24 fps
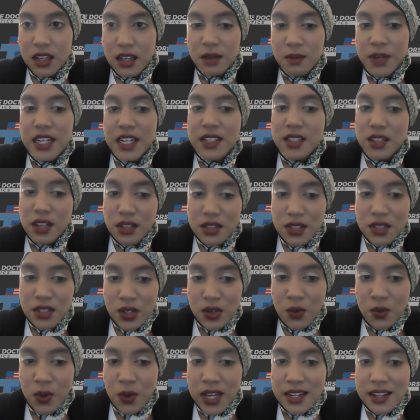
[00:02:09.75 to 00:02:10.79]
But it's also
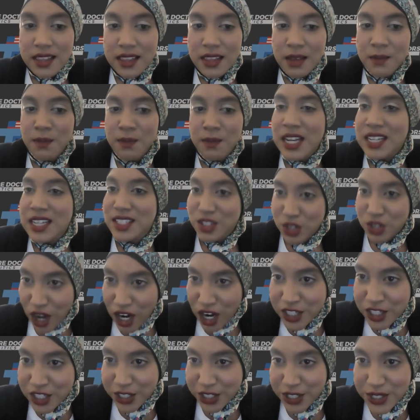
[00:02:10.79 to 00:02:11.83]
what the best
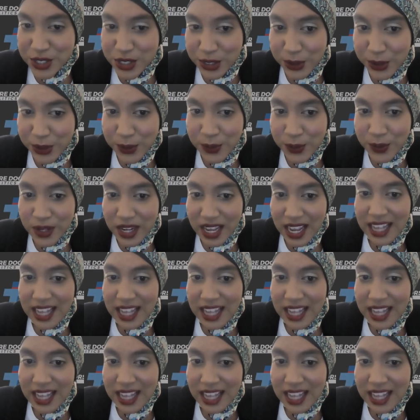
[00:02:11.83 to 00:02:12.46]
doctors do